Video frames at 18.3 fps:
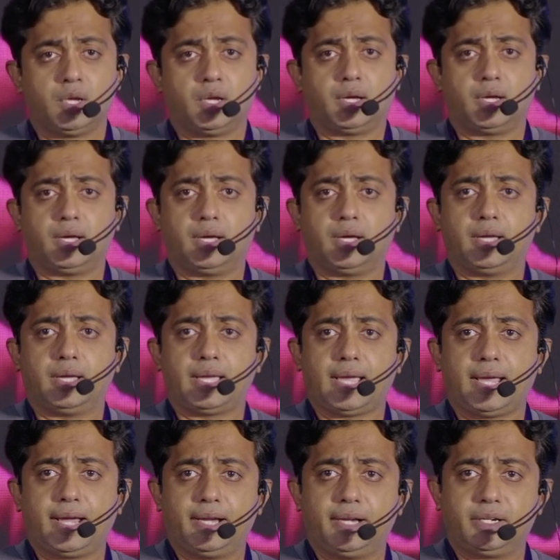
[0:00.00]

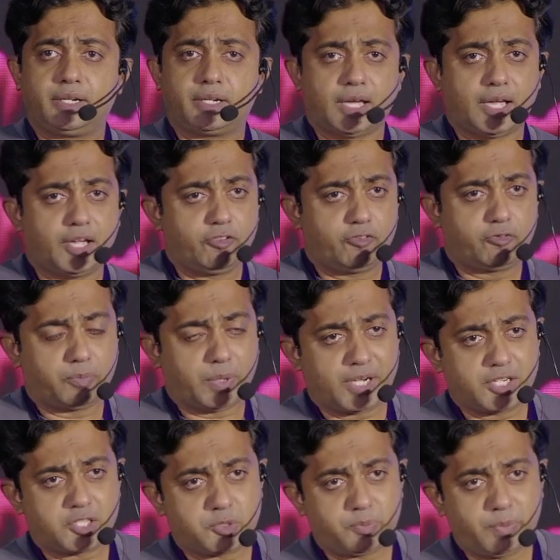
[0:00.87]
and I've
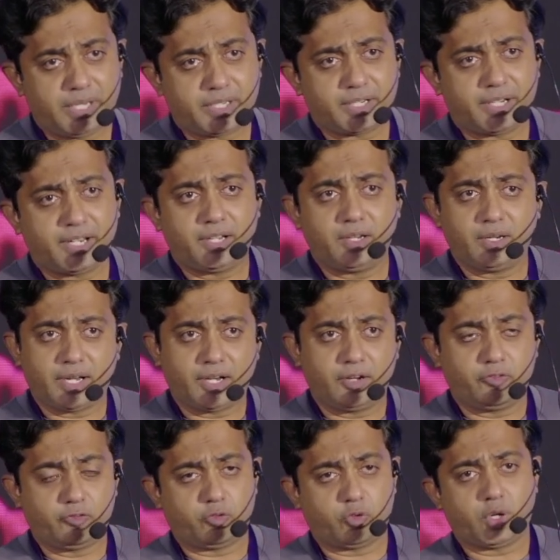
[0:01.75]
participated and
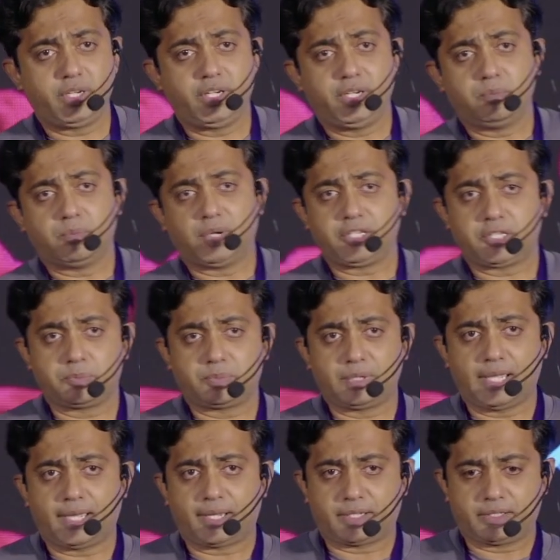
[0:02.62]
won in multiple
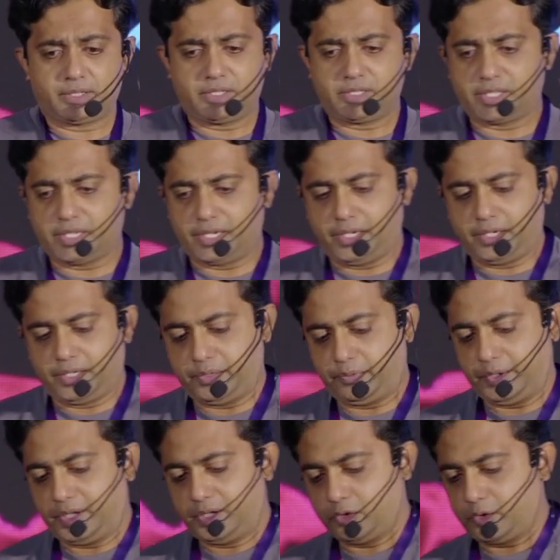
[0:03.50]
hackathons in
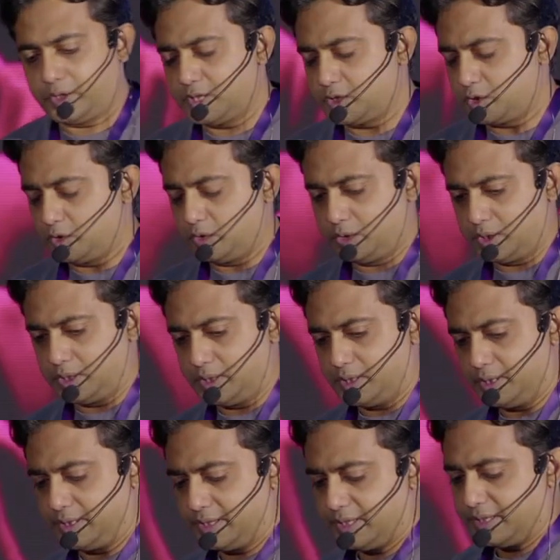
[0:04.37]
anyway. Okay,
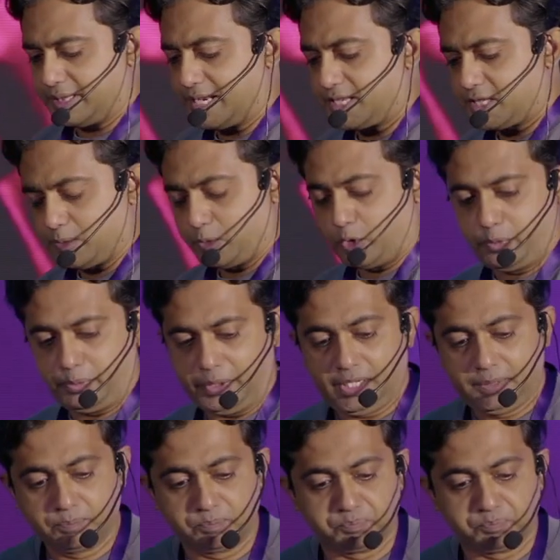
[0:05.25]
so that's about me.